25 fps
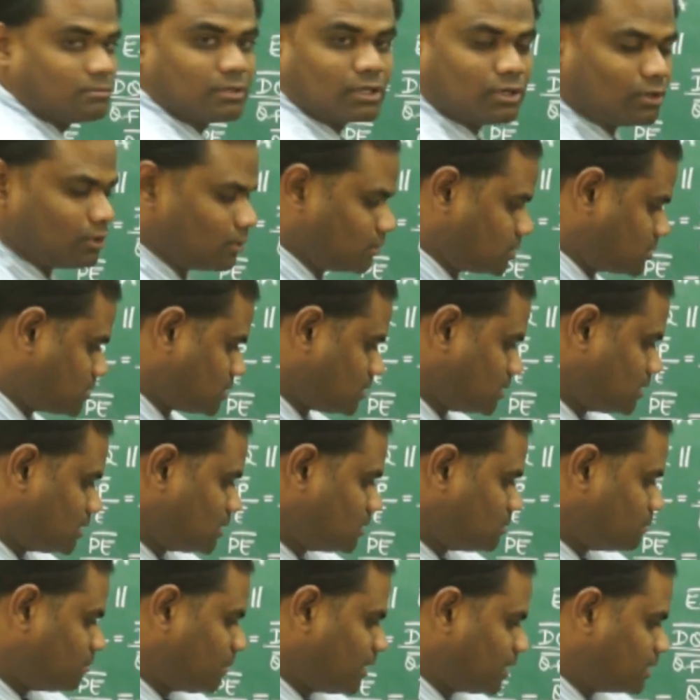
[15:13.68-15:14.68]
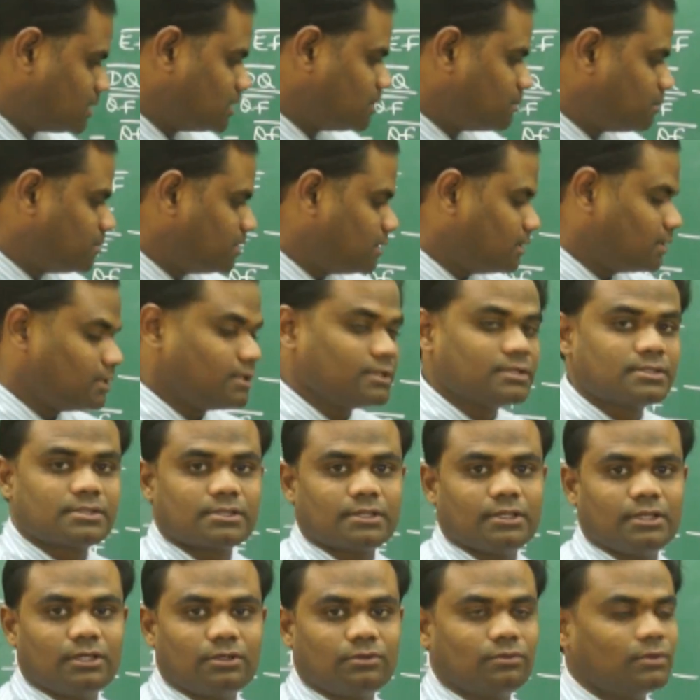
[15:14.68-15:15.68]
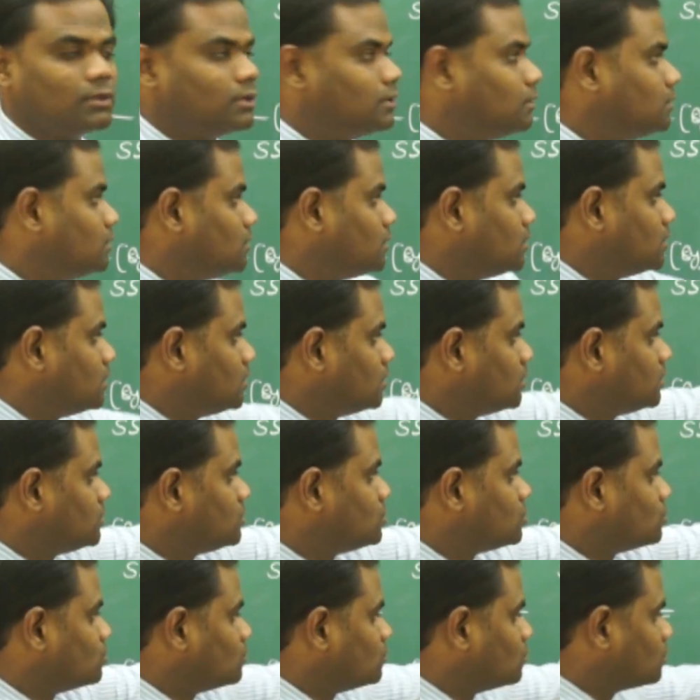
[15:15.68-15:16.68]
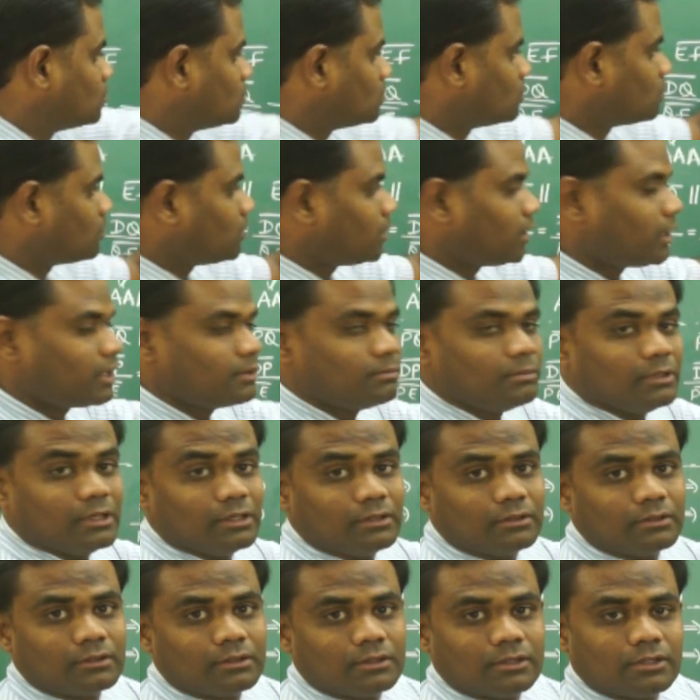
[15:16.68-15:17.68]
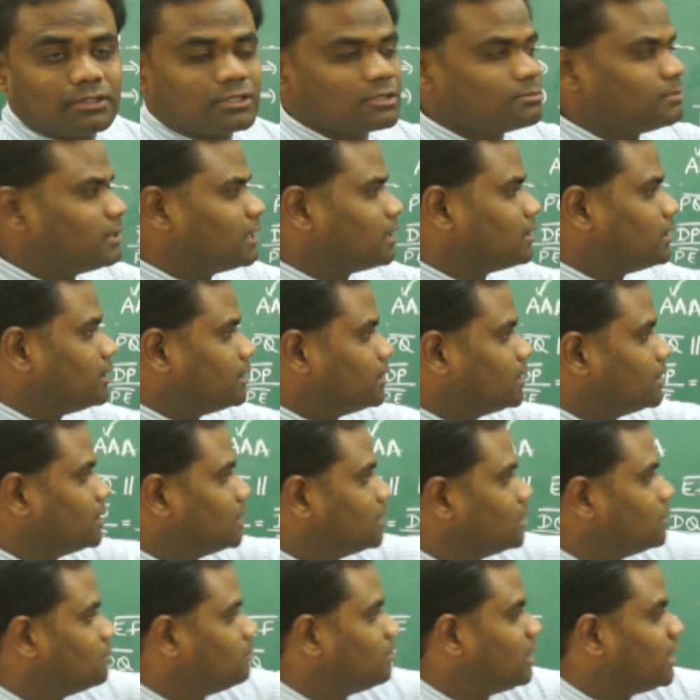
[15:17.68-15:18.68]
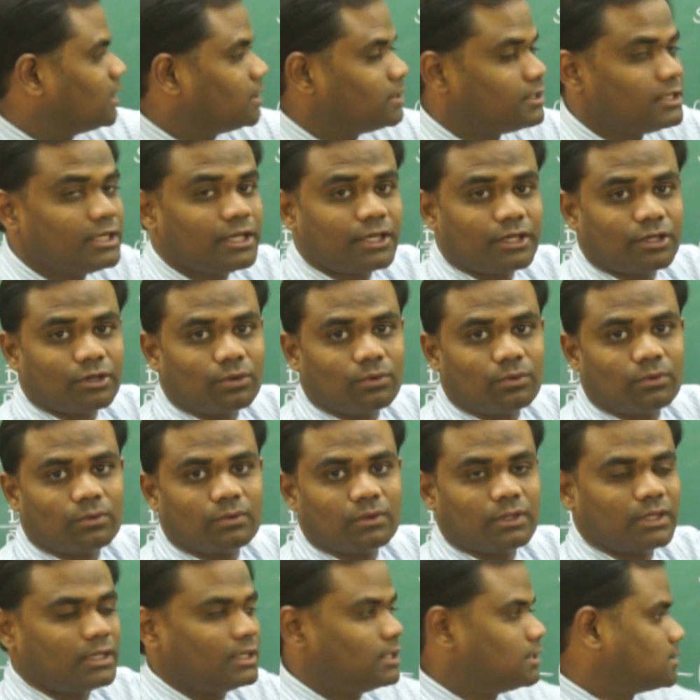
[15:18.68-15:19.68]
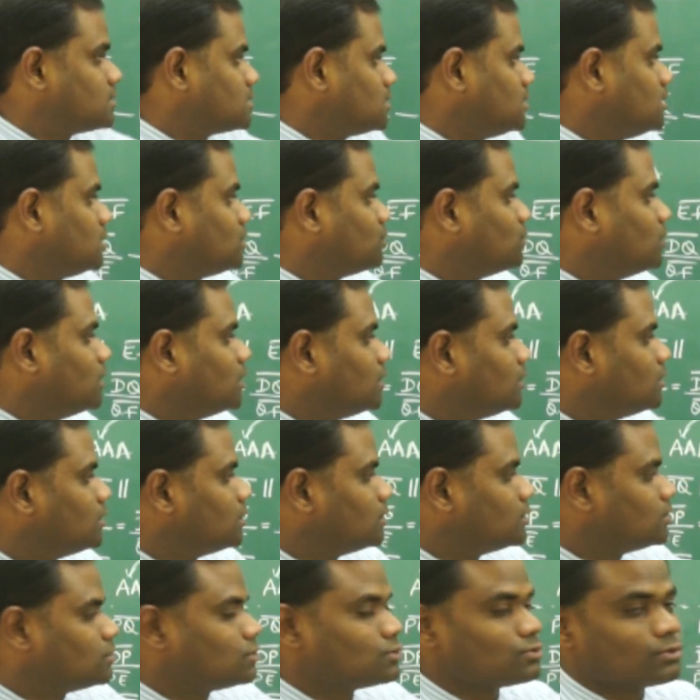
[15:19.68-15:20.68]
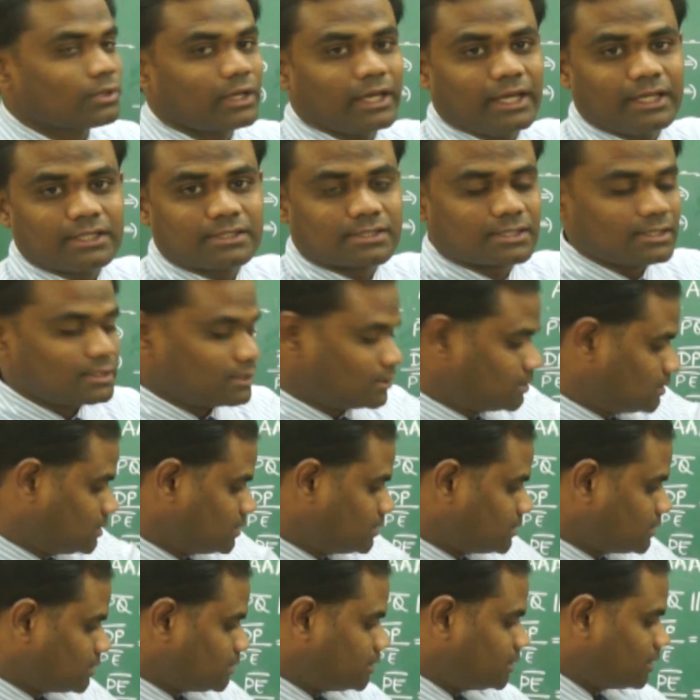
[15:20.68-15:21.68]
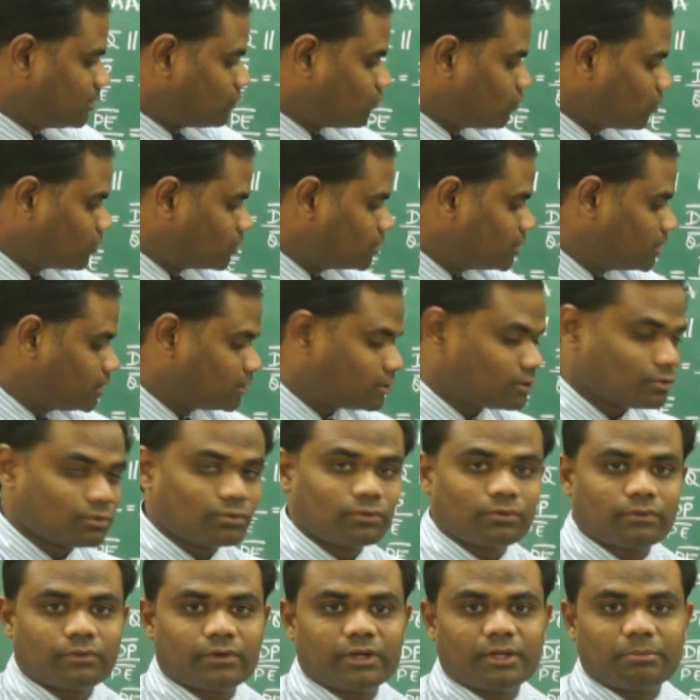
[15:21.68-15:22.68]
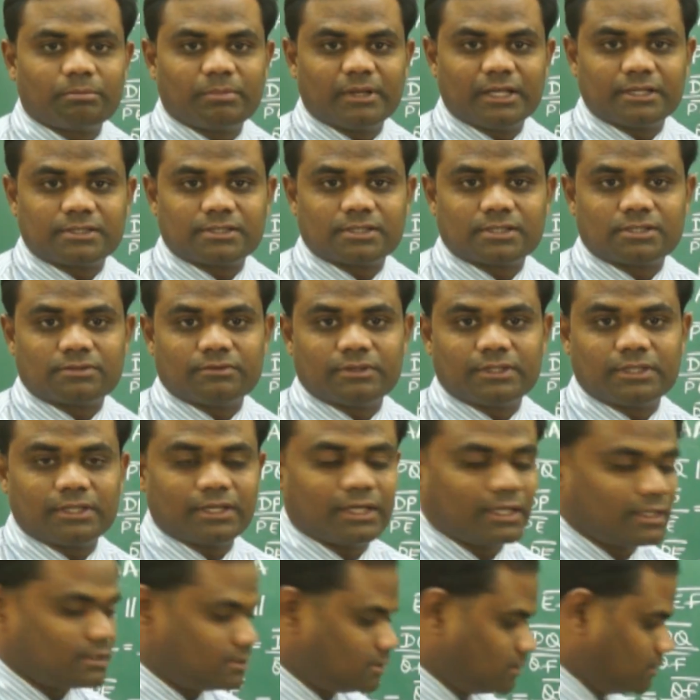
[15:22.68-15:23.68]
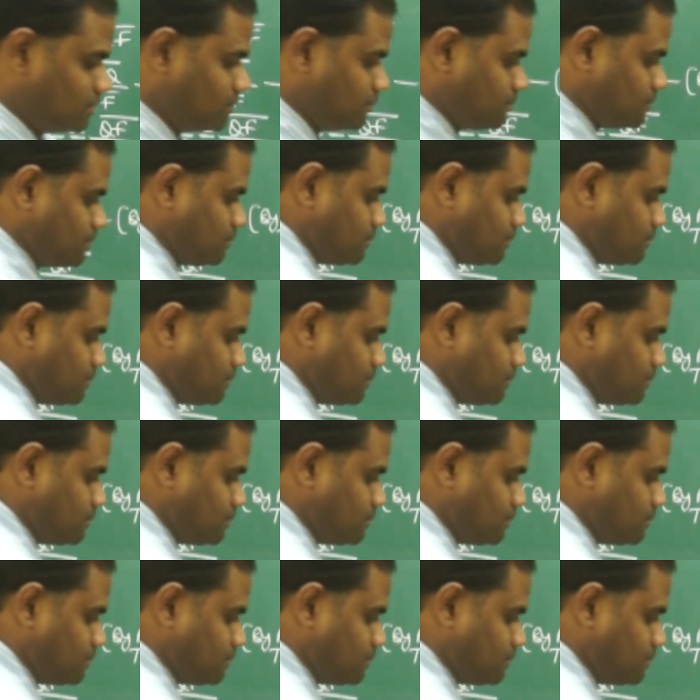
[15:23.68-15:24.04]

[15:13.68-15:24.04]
because my dp is equal to A B. Similarly, my dQ is equal to A C. Therefore, dQ replaces with A C,